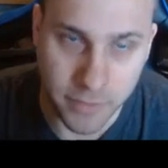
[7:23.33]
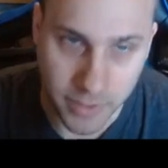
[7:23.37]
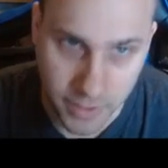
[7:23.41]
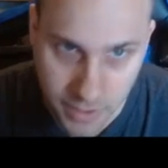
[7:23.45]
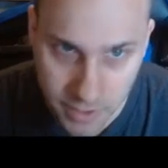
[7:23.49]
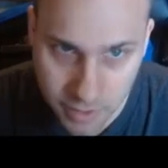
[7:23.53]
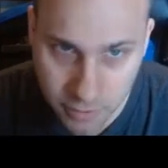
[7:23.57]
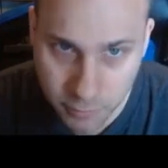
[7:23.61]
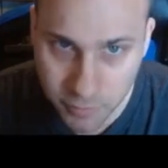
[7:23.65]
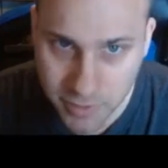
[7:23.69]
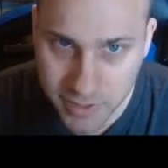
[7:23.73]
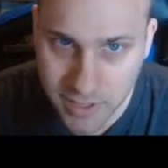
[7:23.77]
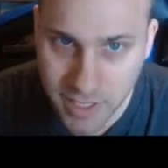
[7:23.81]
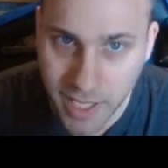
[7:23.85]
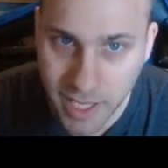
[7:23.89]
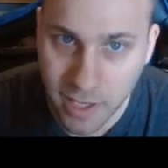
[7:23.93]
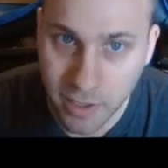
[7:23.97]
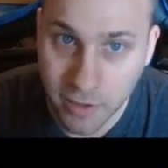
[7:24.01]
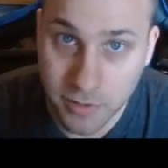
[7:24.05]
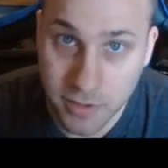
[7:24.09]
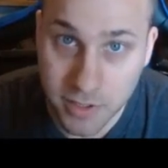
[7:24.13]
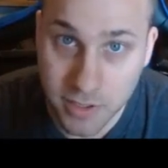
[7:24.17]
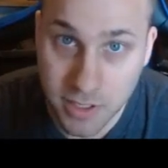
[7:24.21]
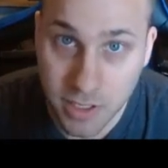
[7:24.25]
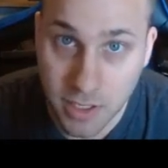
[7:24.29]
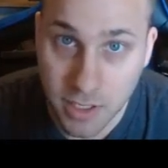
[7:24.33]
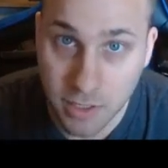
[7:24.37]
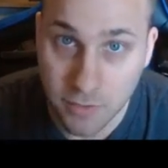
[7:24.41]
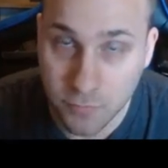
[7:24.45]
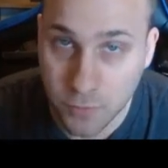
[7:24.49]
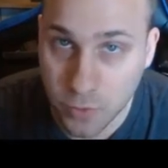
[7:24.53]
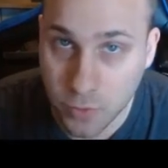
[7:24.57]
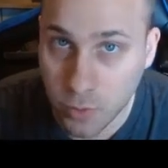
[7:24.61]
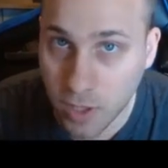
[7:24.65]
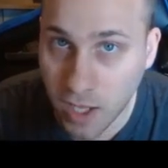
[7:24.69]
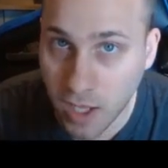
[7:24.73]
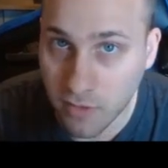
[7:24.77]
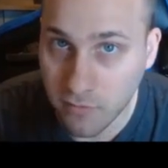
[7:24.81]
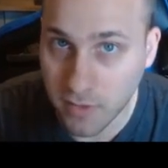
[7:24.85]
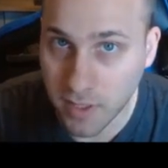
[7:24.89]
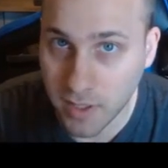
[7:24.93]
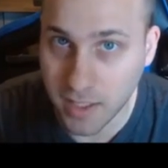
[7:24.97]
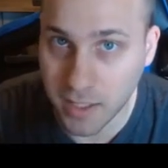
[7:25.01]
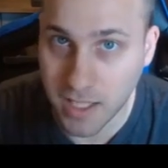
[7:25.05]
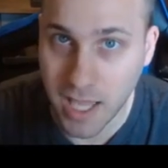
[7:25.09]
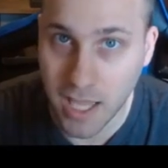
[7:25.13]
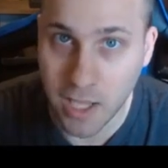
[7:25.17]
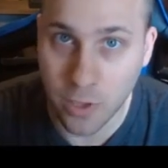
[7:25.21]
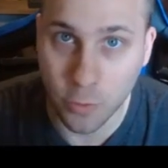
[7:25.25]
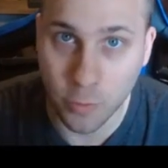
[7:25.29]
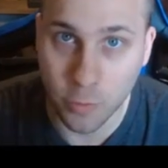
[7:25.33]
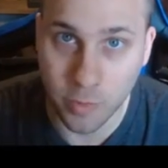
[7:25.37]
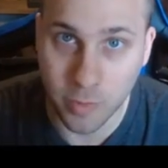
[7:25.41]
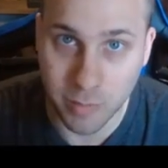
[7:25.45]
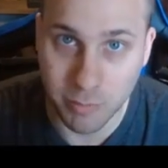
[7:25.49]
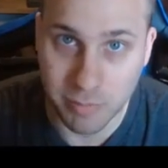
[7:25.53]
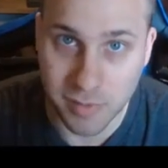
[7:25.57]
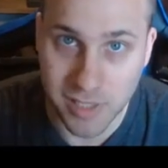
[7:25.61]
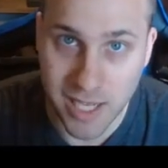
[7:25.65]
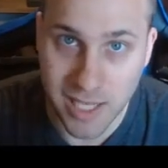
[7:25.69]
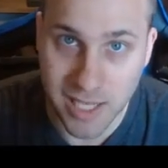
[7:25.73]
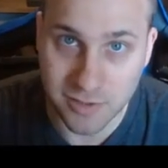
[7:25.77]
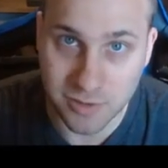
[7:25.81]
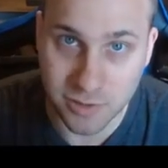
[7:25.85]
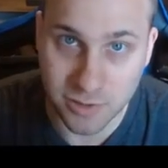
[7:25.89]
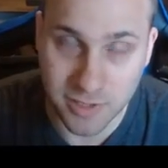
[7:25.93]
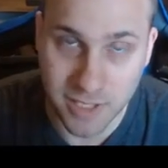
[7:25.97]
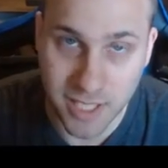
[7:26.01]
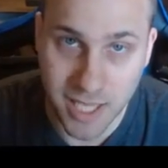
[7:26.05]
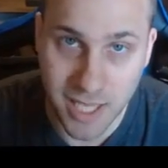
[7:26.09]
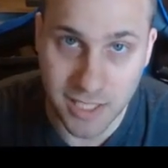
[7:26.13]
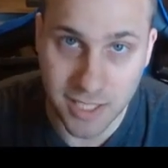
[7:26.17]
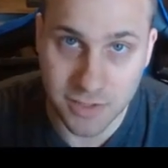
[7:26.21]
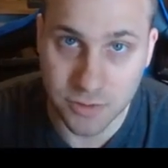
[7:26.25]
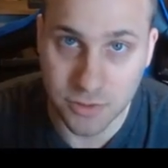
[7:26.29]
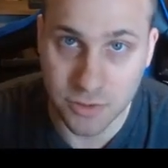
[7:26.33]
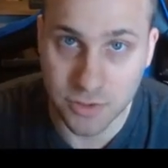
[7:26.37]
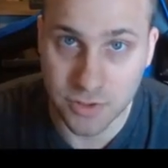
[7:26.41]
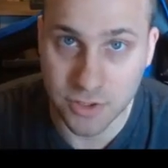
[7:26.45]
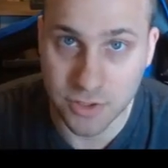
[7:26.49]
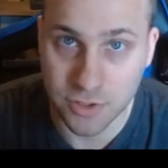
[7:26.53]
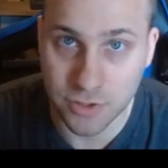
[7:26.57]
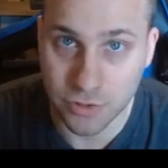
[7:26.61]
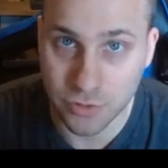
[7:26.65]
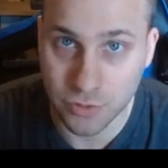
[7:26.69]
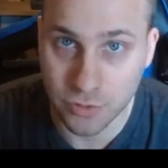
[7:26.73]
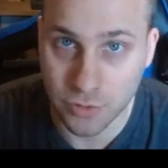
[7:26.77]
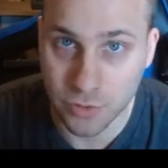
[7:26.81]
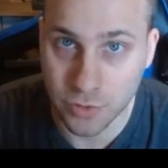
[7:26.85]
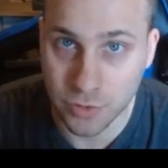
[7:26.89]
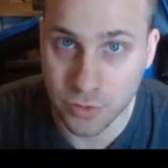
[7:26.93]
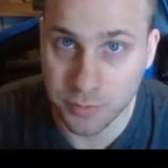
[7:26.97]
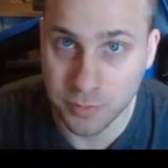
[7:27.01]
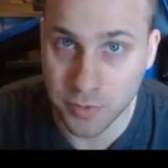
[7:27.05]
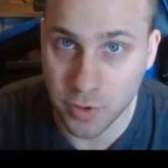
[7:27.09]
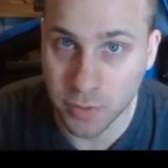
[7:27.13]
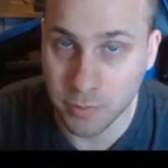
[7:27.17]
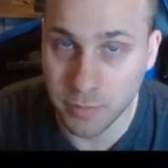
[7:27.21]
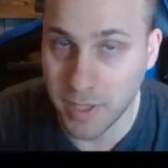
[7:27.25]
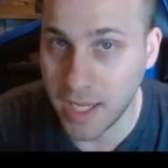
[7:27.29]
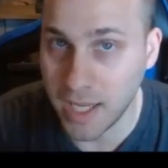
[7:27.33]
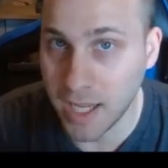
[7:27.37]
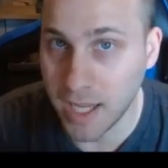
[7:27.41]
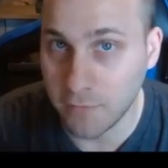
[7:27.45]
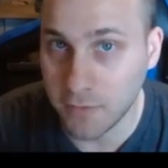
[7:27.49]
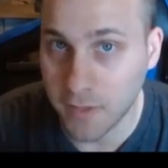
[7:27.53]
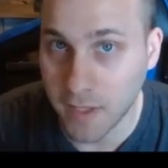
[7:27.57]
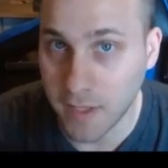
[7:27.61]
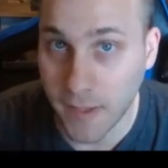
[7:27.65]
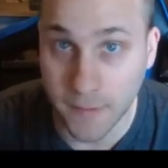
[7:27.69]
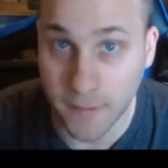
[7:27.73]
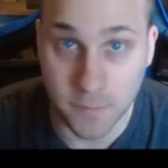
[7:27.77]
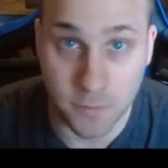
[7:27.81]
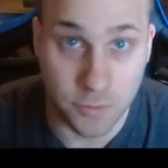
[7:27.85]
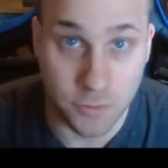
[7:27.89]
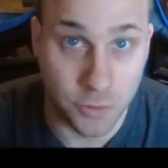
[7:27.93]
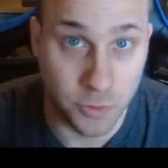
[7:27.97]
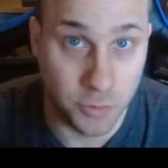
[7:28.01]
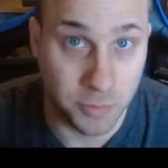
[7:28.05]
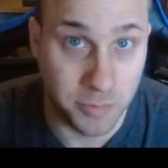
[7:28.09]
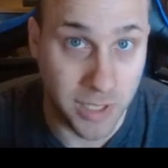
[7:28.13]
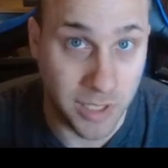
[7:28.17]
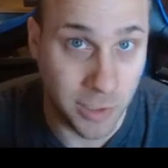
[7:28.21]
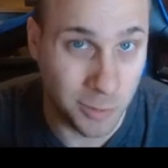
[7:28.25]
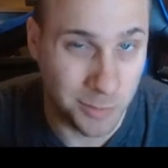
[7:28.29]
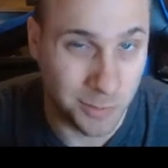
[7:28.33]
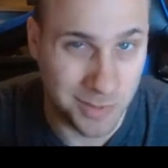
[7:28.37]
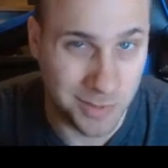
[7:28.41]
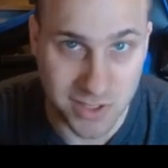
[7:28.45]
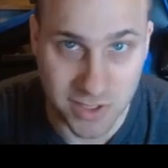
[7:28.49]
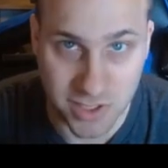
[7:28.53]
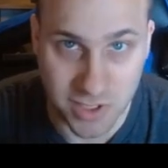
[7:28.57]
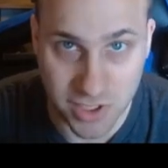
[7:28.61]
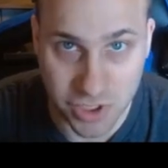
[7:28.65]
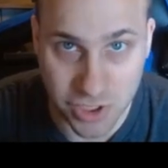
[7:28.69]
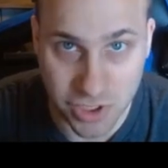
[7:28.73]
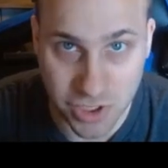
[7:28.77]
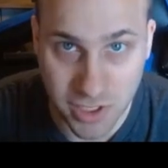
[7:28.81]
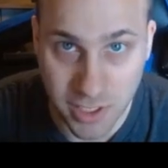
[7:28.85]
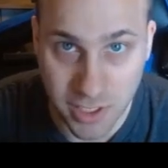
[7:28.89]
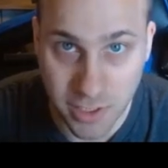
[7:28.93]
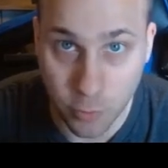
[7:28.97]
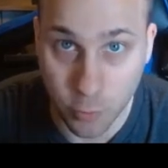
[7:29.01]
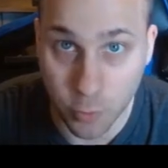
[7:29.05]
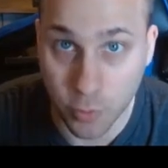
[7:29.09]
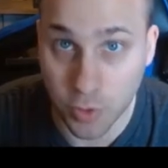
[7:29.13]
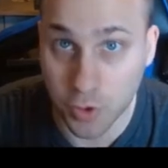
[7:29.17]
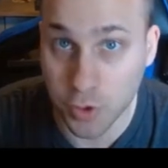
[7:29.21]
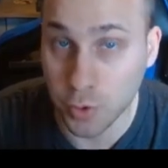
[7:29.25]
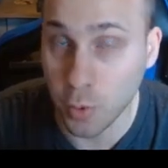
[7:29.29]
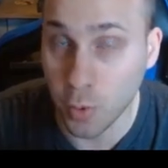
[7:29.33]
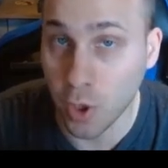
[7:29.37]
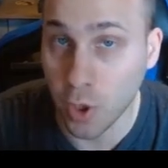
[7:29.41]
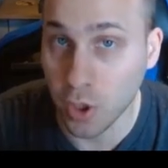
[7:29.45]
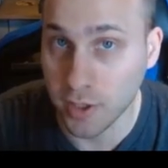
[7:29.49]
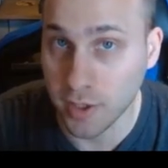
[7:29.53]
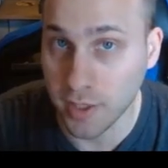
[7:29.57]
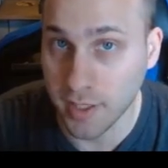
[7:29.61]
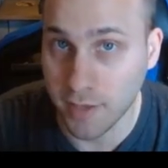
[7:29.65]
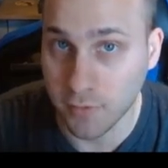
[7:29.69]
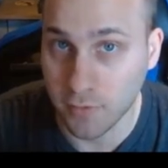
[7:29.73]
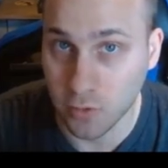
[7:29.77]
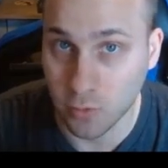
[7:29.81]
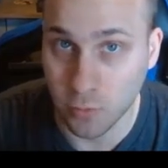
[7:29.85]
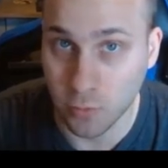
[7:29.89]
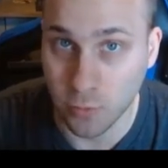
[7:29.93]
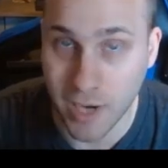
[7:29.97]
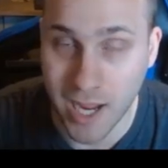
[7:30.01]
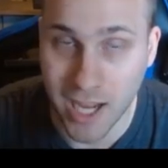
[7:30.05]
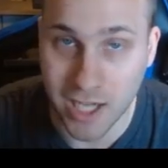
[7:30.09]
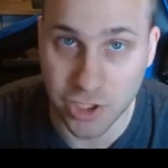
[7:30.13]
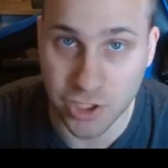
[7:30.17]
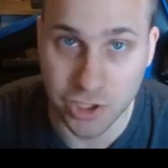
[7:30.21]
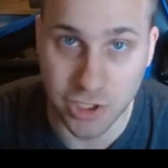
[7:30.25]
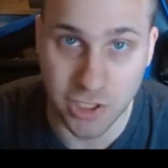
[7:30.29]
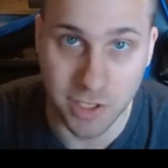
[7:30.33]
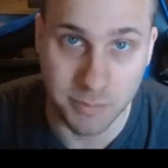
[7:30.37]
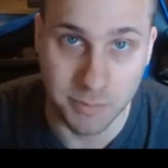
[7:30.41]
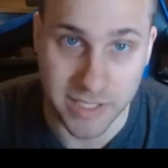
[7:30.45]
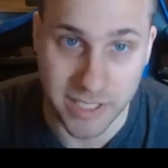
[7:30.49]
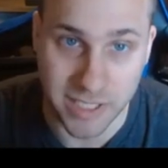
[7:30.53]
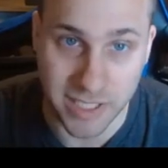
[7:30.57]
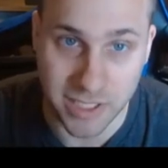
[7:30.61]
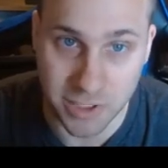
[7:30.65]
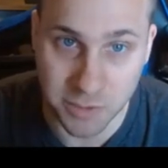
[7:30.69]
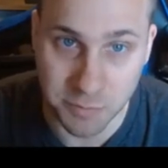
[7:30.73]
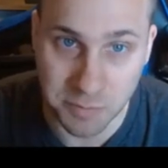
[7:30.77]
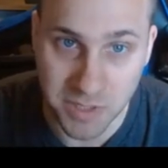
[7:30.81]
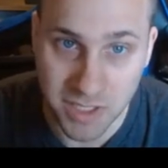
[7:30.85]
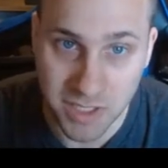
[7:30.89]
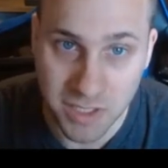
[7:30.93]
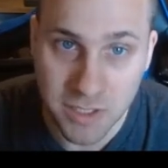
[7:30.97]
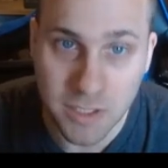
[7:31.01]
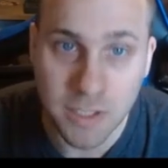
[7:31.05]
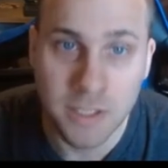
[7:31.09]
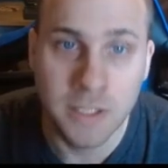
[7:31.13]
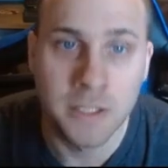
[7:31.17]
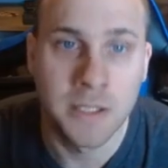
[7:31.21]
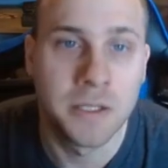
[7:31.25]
In reality, if you have like AoE blaster casters in your group, you may have to either do better positioning or you are going to have to ratchet up the HP.